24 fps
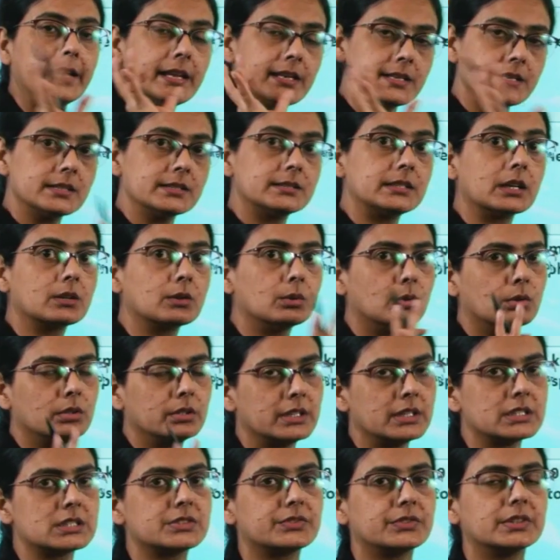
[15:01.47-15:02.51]
it is the
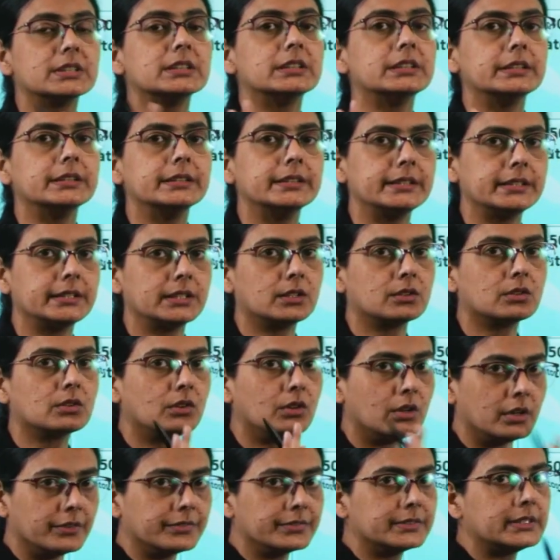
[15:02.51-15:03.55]
coldest one layer
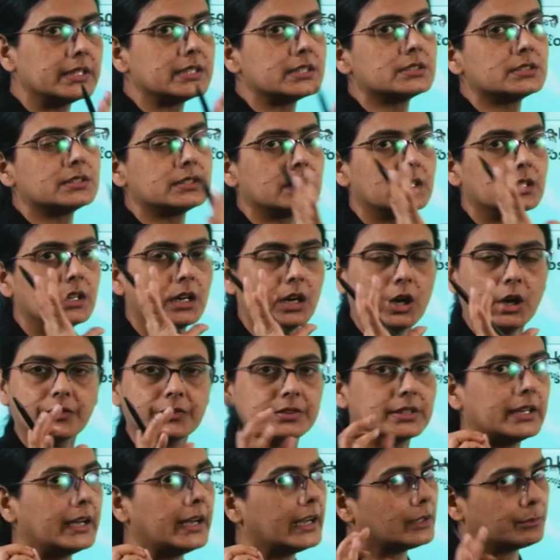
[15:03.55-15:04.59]
of
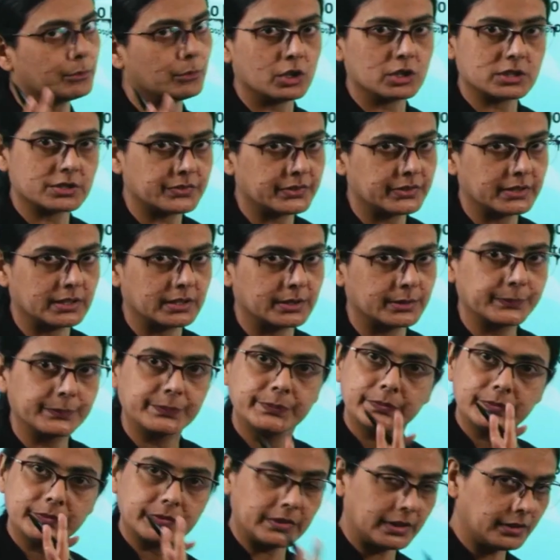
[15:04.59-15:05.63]
the atmosphere.
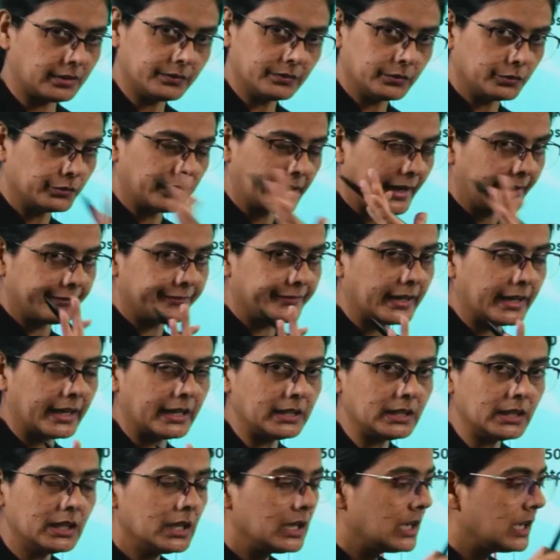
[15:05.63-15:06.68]
Fine.
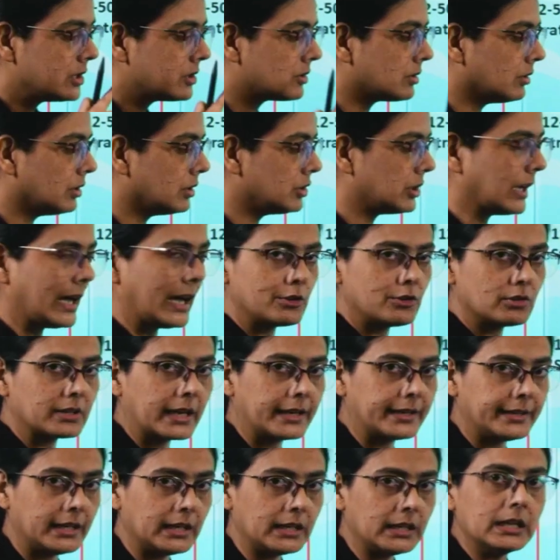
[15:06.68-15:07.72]
So are you
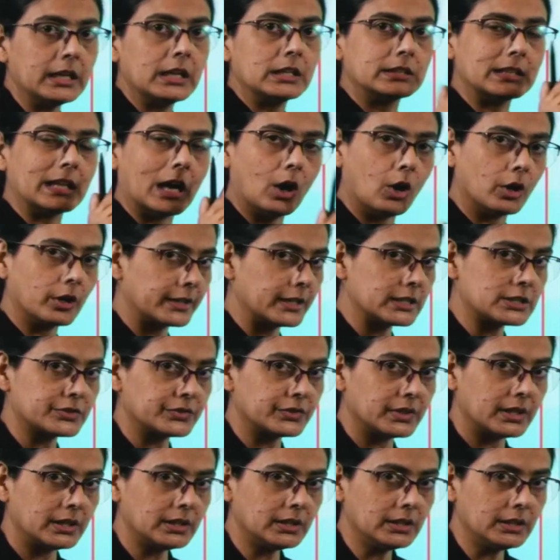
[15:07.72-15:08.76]
getting the hottest
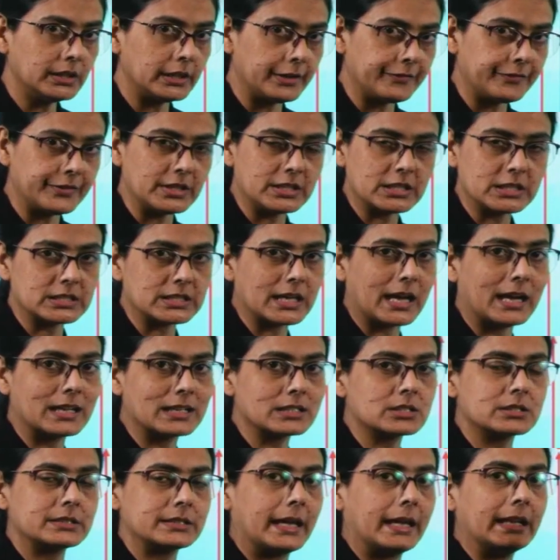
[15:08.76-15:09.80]
one? If it is
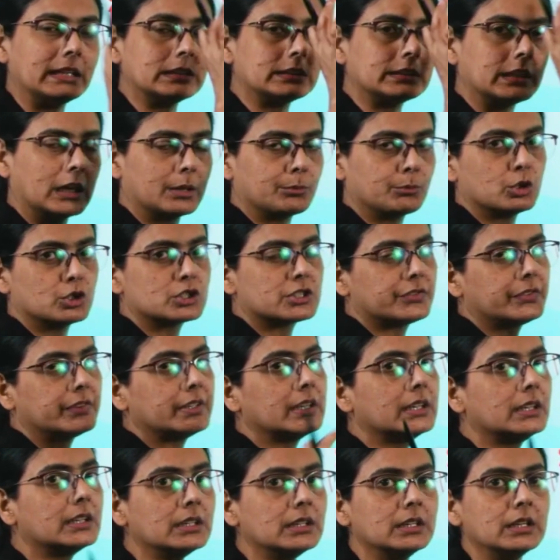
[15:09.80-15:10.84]
asked, then
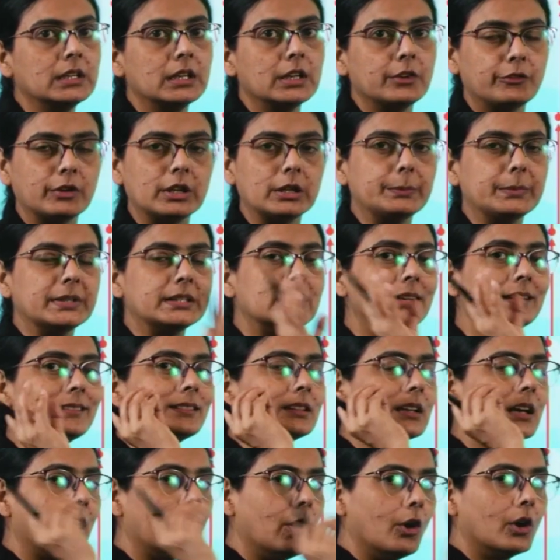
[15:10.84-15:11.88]
thermosphere will be the
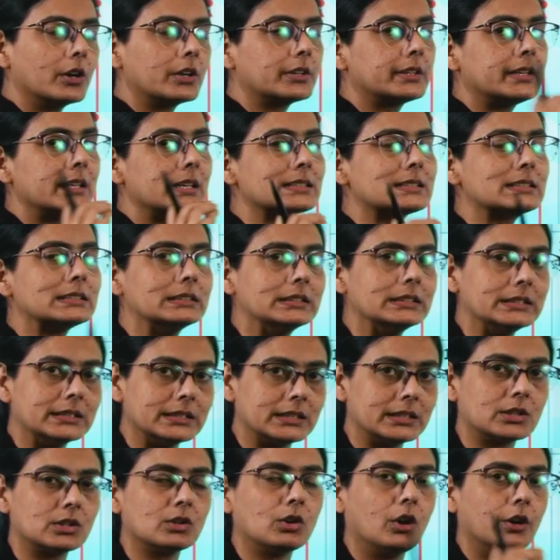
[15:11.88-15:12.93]
hottest
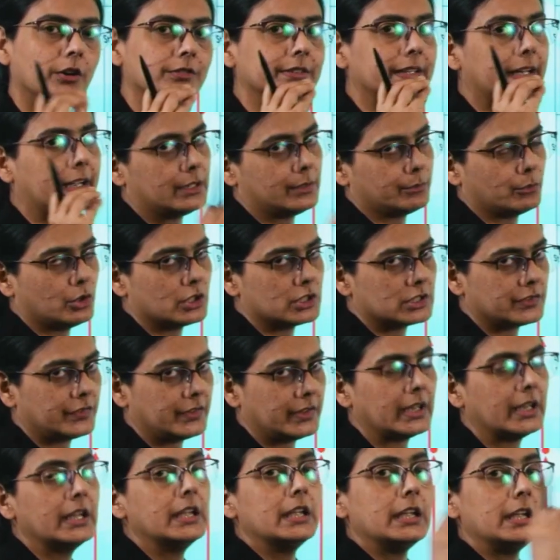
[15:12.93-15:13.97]
layer of the
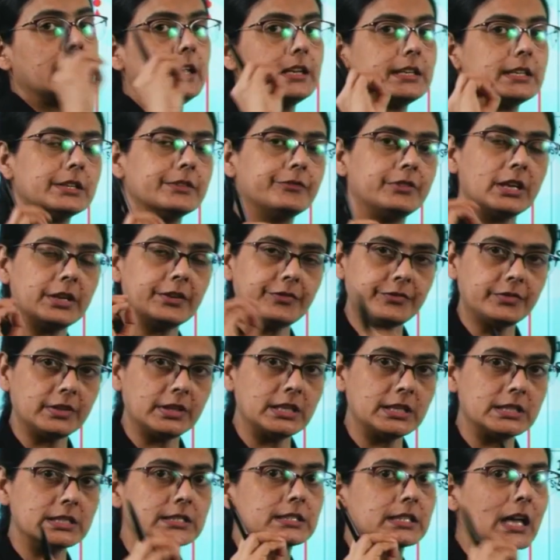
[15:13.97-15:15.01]
atmosphere. If
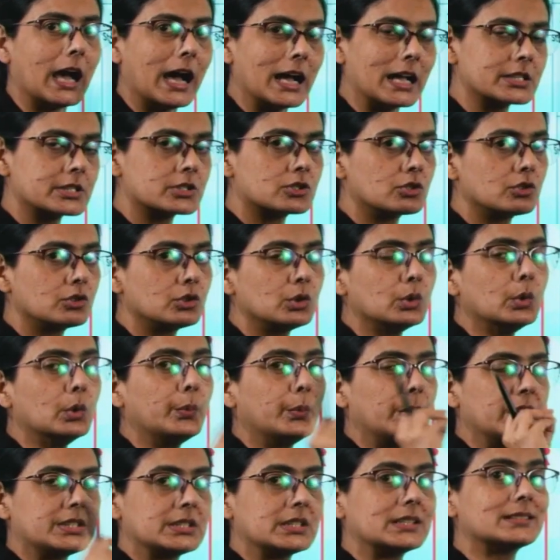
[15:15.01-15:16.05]
it is asked to you
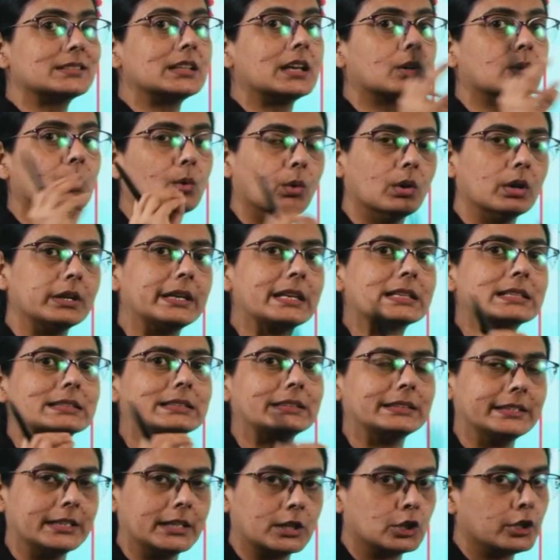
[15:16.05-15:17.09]
which is the coldest
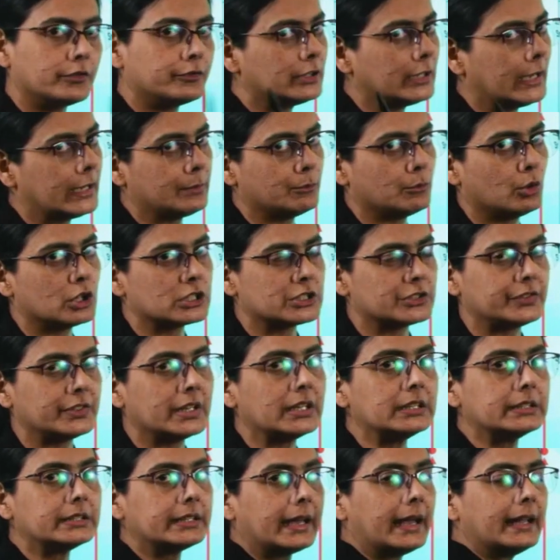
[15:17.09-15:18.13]
layer of the
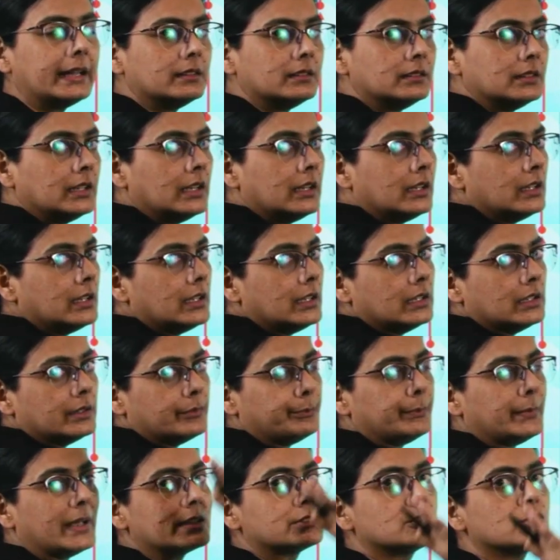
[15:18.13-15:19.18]
atmosphere, then
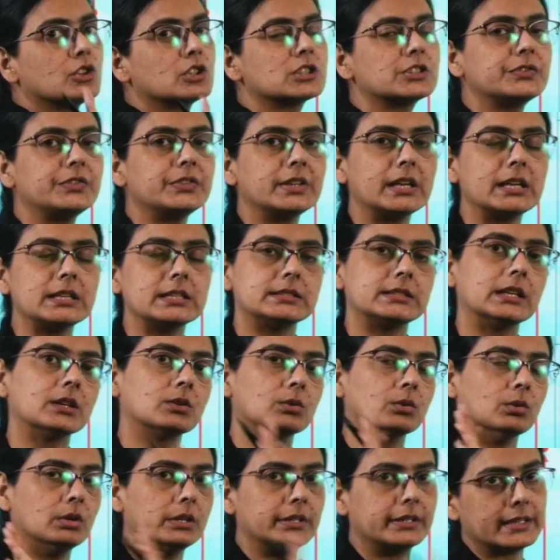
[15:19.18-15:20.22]
mesosphere is the
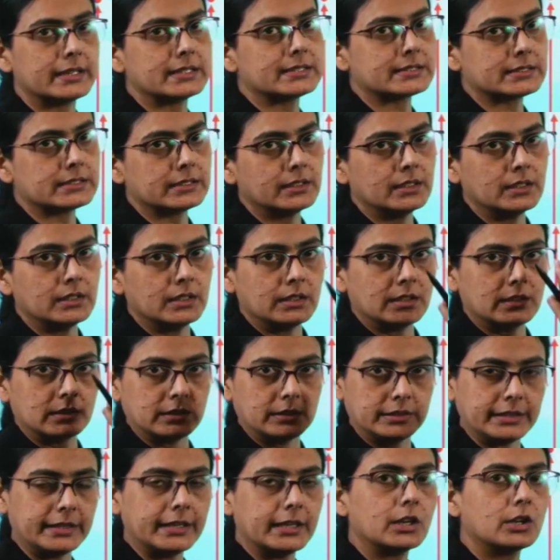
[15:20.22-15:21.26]
coldest
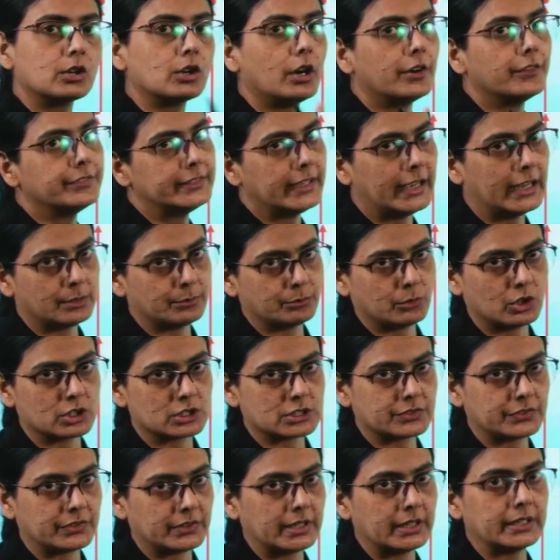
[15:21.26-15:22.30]
layer of the
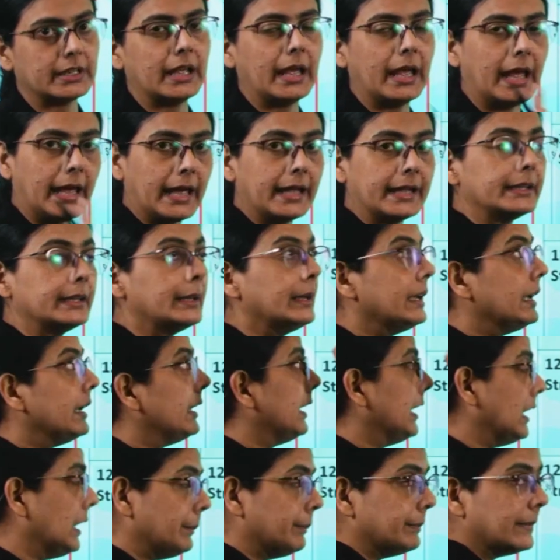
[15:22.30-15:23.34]
atmosphere, and
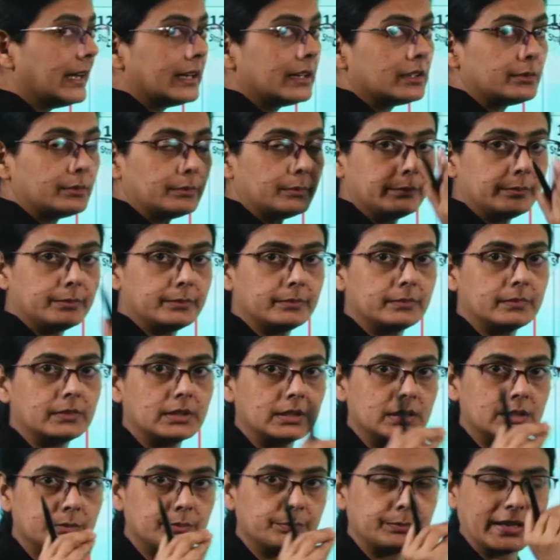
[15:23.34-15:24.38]

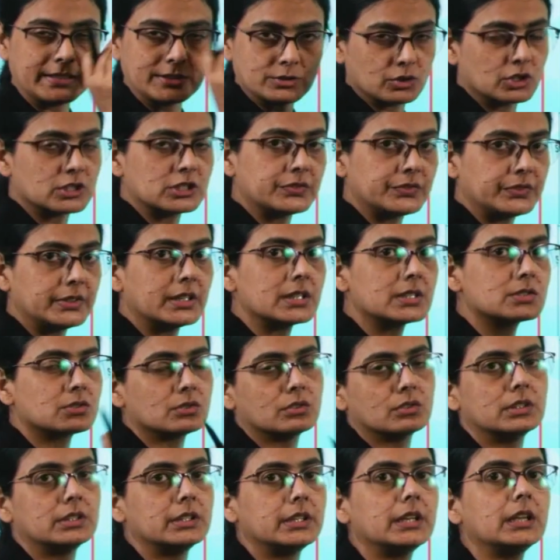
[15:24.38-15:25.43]
in mesospheres
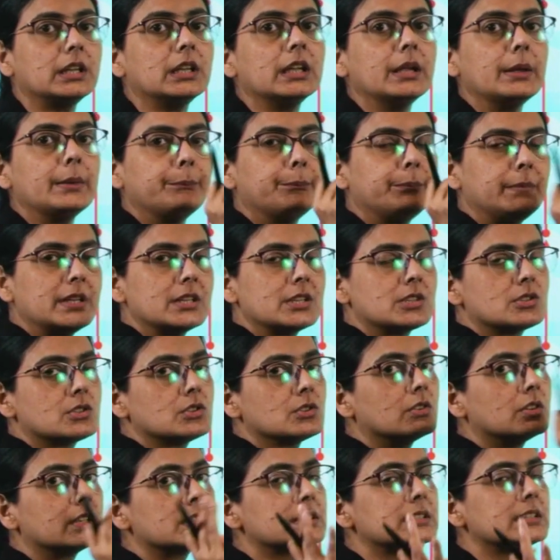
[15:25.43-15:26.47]
only
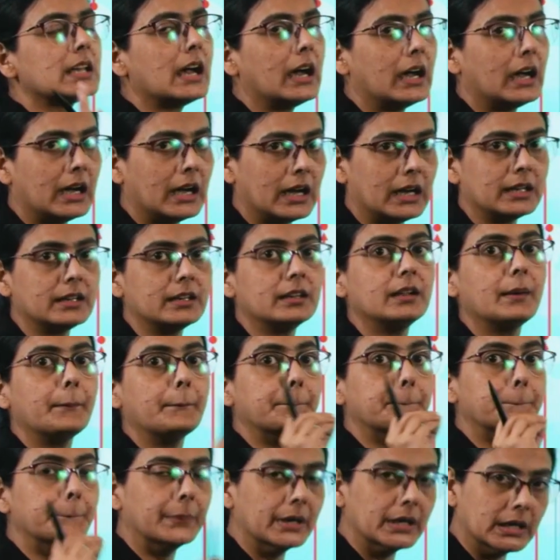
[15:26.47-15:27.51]
meteors are
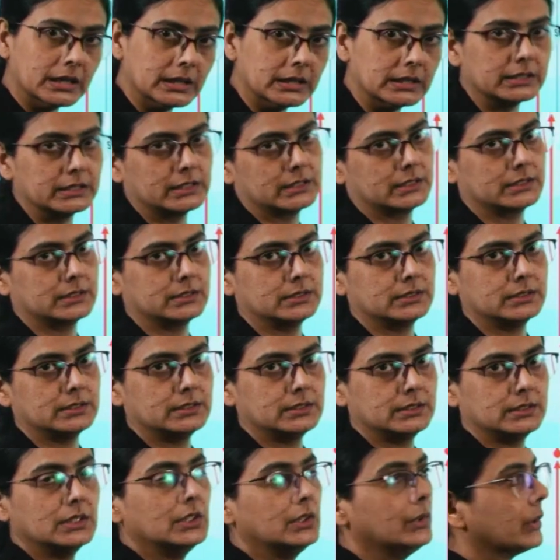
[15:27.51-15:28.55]
burned.
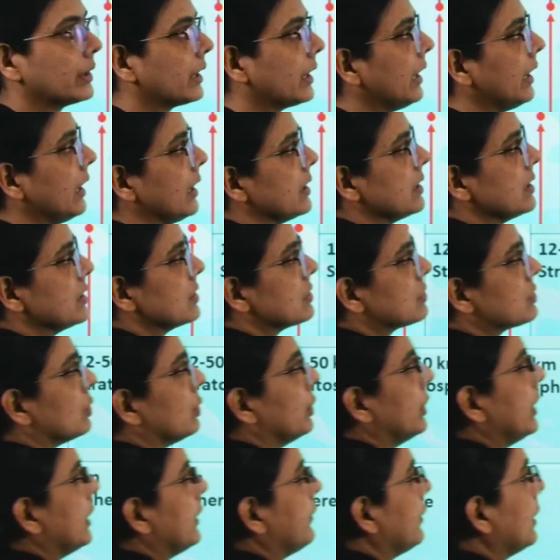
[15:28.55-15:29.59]
Okay, so
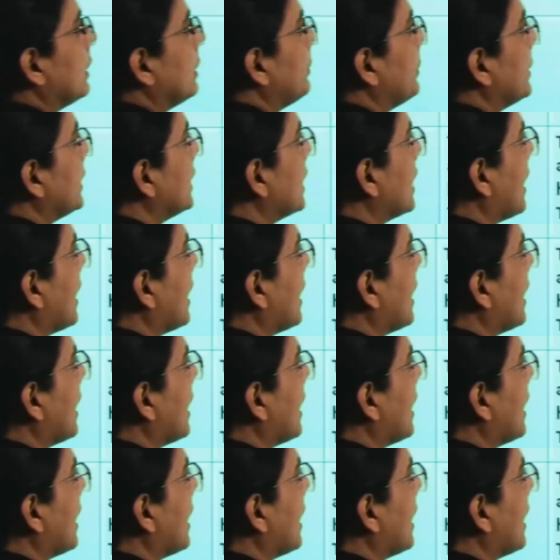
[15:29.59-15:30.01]
it will be